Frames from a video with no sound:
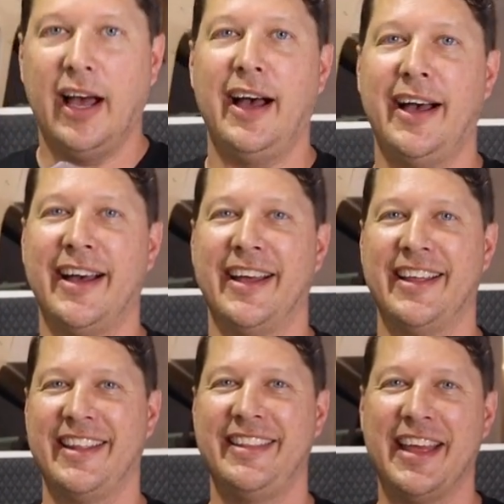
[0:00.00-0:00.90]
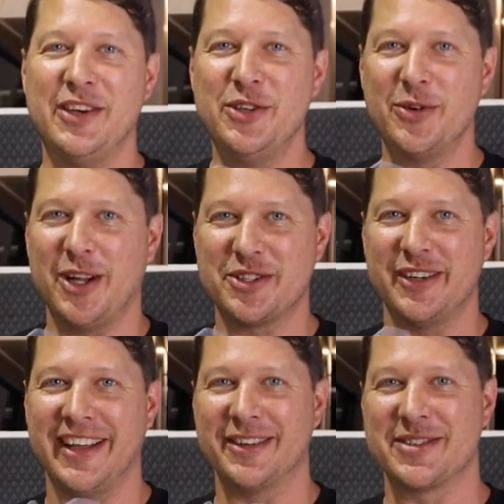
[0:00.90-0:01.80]
Ah, that new
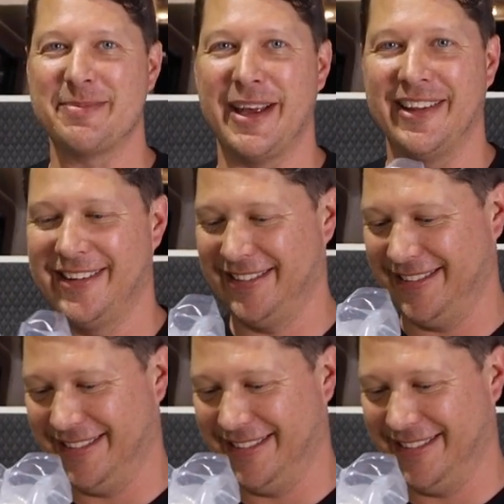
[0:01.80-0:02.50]
alternator smell.